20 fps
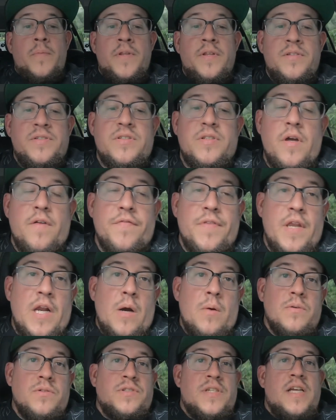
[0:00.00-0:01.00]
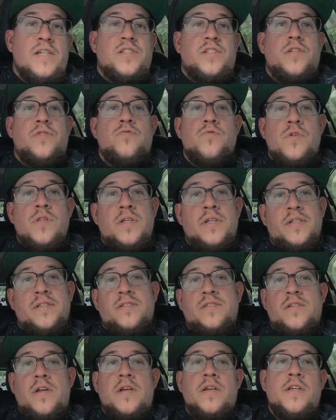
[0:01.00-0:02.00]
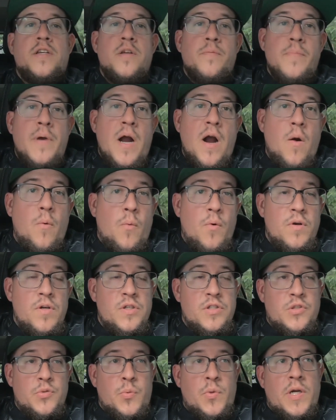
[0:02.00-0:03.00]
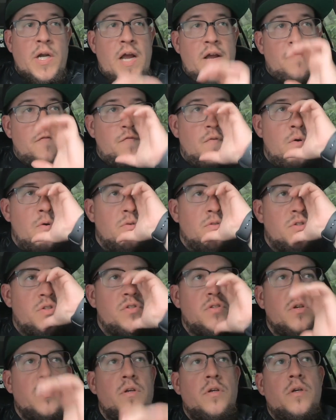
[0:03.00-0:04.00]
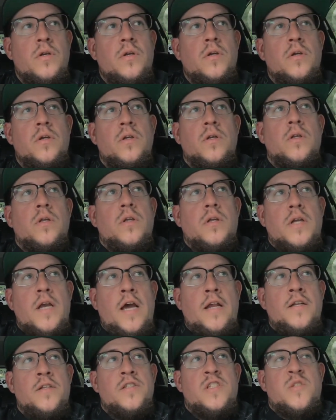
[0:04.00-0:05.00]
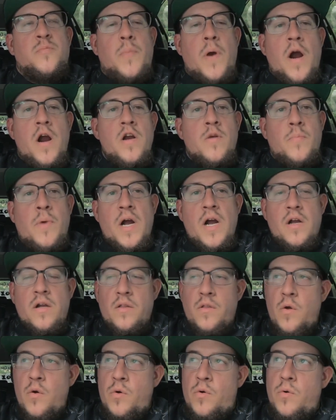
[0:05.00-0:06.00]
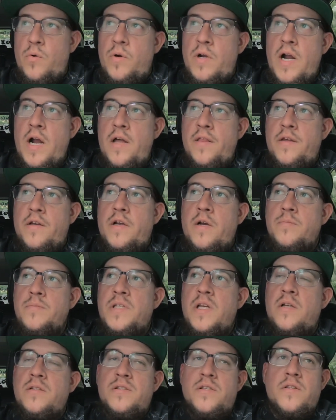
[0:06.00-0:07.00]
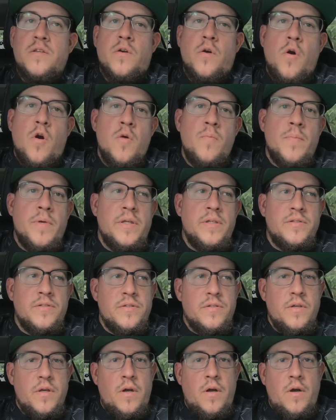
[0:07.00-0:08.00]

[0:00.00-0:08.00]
of the stuff that I was actually really excited about was when I first got inspired by a local guy that comes out to the car meets.